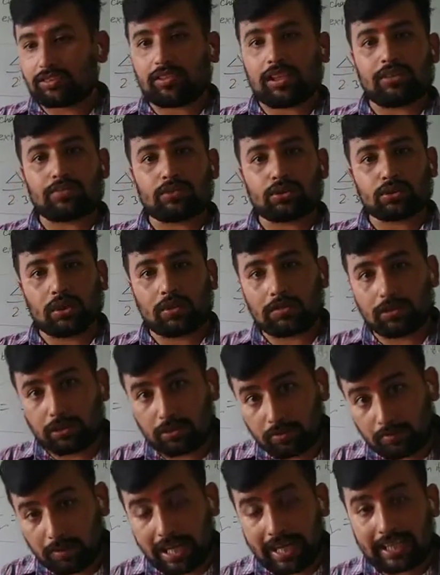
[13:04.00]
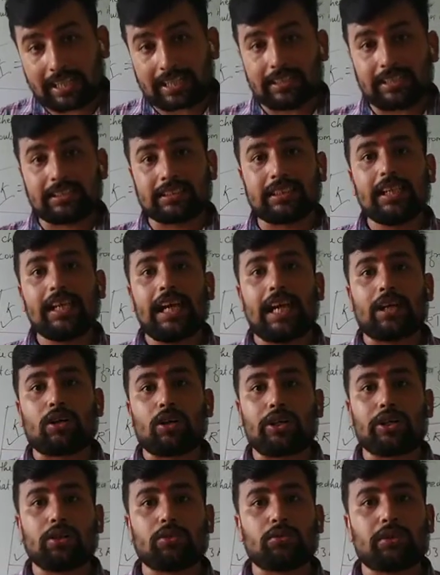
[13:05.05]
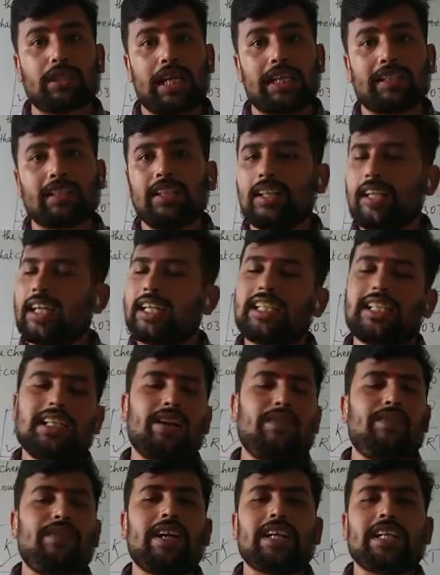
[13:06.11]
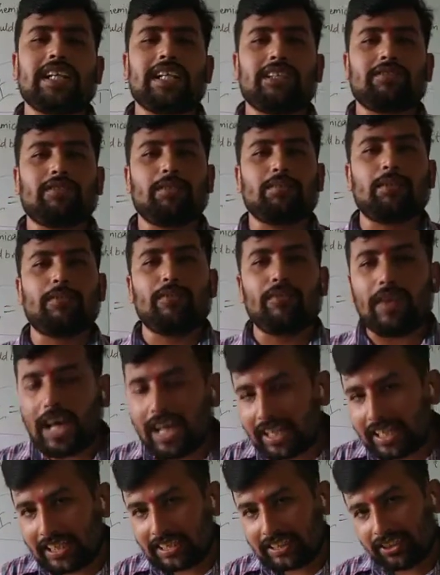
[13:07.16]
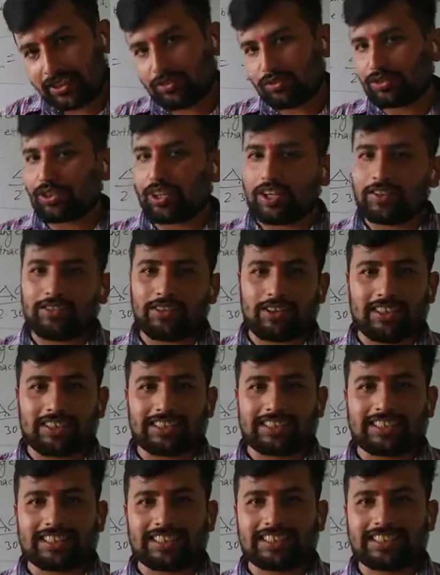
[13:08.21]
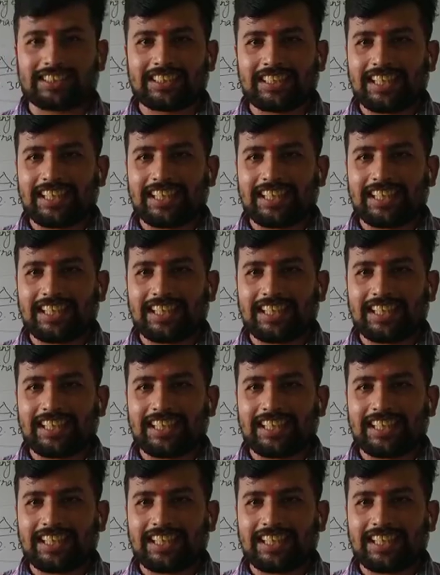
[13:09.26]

you have to solve the numericals according to that, and definitely it will be very easy to solve all these things.